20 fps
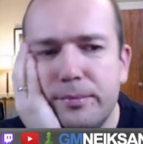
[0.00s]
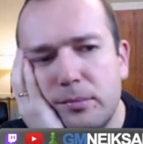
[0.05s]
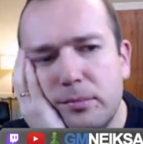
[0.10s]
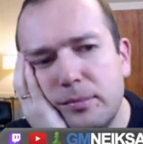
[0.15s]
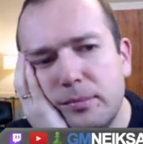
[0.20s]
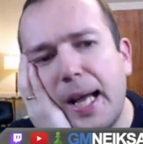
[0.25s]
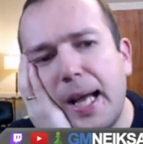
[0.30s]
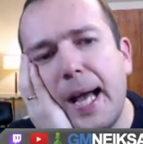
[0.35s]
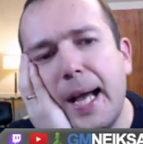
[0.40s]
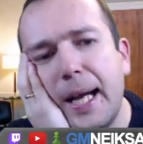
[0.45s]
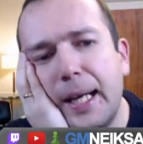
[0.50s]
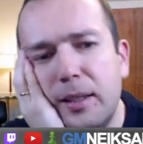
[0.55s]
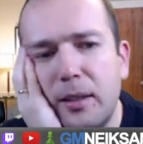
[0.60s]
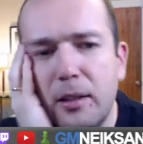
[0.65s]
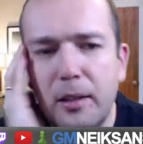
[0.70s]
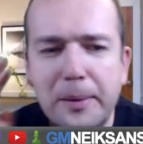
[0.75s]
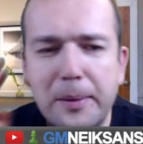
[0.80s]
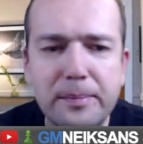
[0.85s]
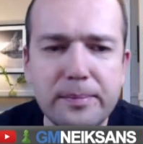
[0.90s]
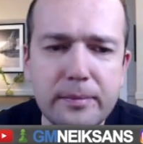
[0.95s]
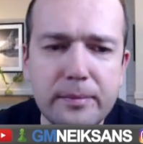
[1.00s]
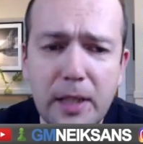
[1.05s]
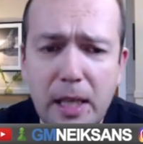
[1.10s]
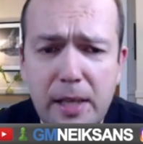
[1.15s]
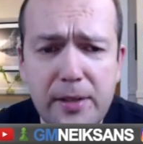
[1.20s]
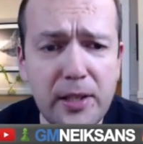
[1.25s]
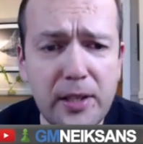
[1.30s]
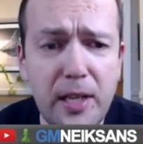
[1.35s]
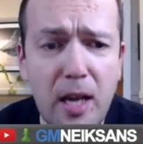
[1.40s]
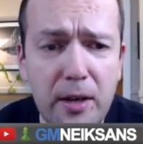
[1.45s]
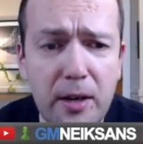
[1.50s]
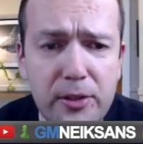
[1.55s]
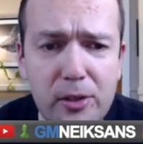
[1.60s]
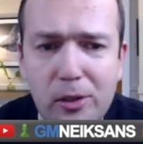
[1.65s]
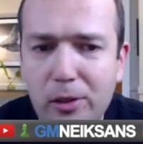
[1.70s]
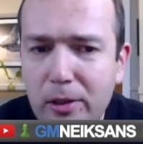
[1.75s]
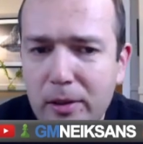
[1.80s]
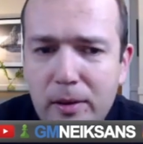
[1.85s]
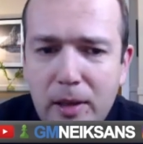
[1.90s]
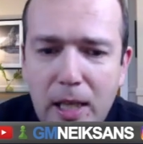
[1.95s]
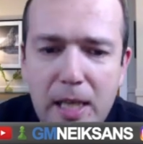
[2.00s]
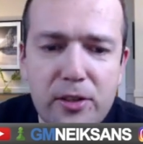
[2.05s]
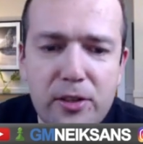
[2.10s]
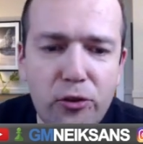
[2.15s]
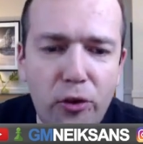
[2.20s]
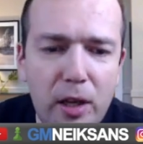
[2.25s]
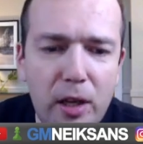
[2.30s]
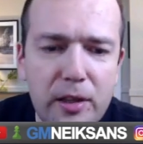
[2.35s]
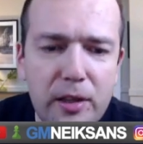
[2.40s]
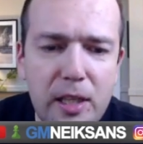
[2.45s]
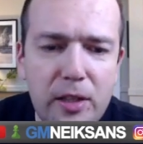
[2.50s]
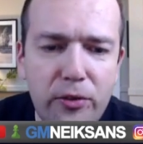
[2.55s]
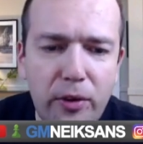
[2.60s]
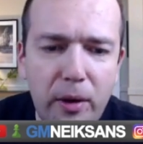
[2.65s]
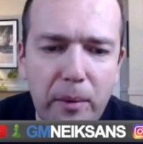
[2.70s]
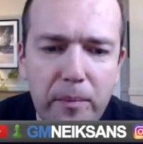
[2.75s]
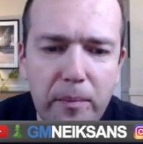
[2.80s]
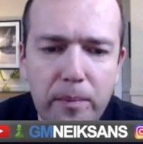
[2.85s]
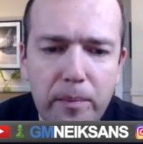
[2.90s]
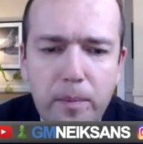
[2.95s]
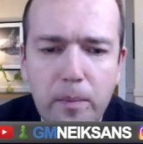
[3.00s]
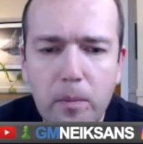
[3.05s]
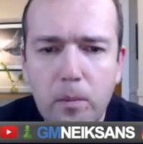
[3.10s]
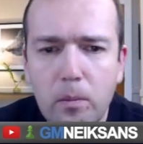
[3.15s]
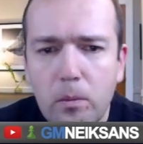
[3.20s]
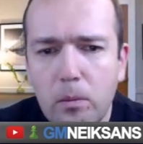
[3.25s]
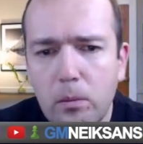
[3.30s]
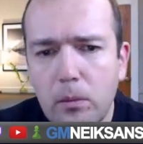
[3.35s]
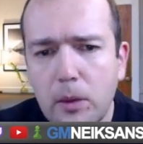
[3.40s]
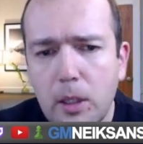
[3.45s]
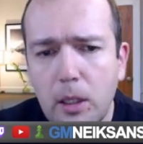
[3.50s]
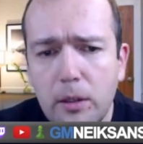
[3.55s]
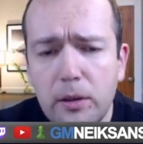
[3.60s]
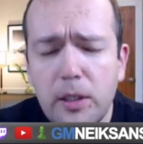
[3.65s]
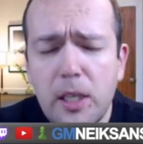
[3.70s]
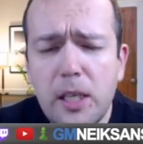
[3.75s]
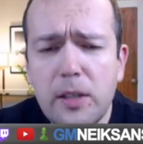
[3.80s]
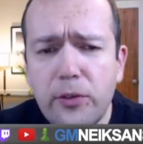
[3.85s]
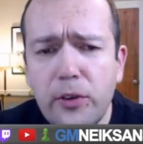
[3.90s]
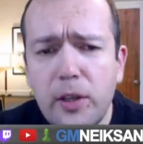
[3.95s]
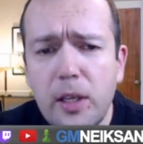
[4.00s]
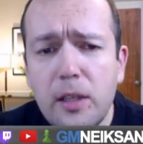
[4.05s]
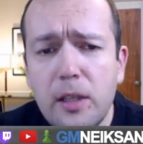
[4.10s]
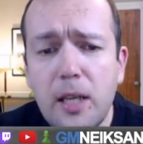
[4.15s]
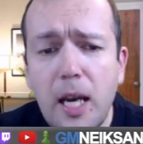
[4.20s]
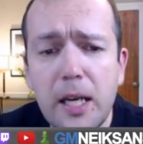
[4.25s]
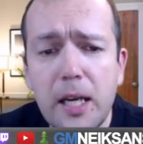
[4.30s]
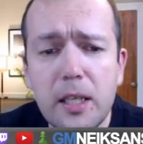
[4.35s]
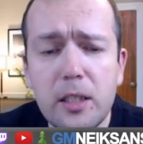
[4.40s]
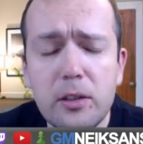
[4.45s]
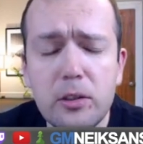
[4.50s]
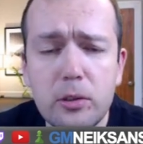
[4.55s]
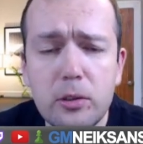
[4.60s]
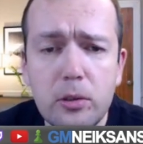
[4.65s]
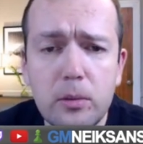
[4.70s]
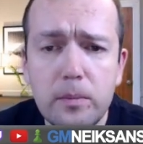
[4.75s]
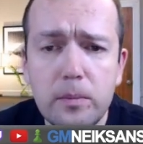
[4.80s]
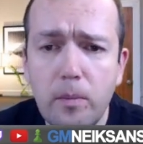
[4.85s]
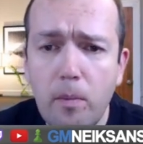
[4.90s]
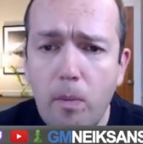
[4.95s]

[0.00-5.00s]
Nah, I don't know. He's a youngster. Let's try d3. d3, knight e2.